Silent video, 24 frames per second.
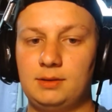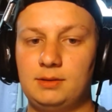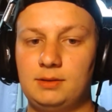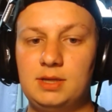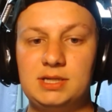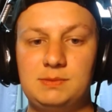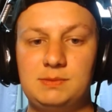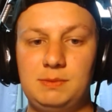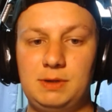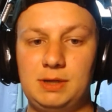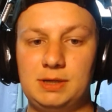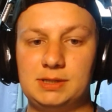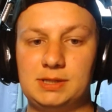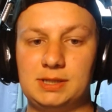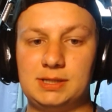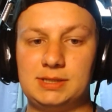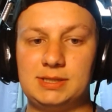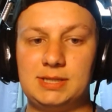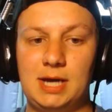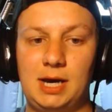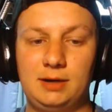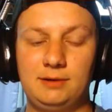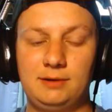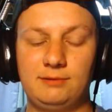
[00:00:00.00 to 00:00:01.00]
This means a
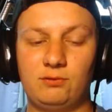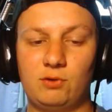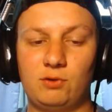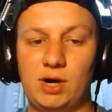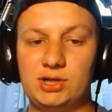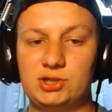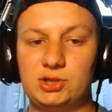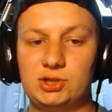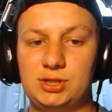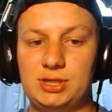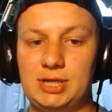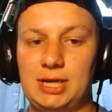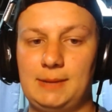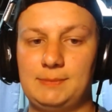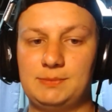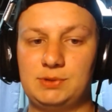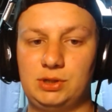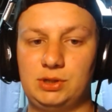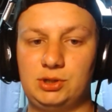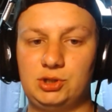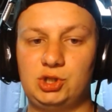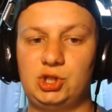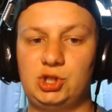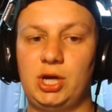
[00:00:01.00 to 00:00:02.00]
ton of rush
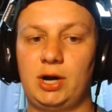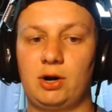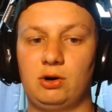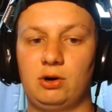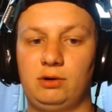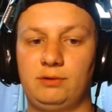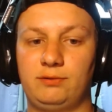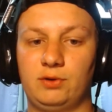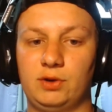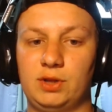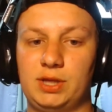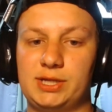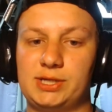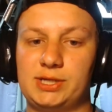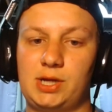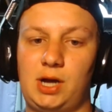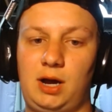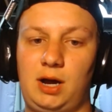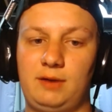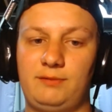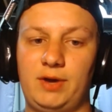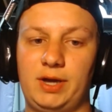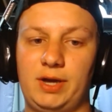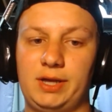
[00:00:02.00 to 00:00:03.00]
attempts in general for this
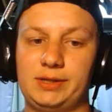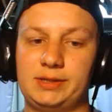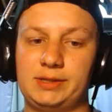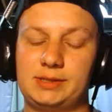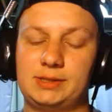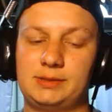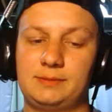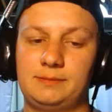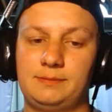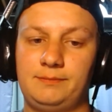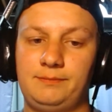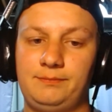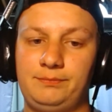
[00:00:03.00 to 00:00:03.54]
offense.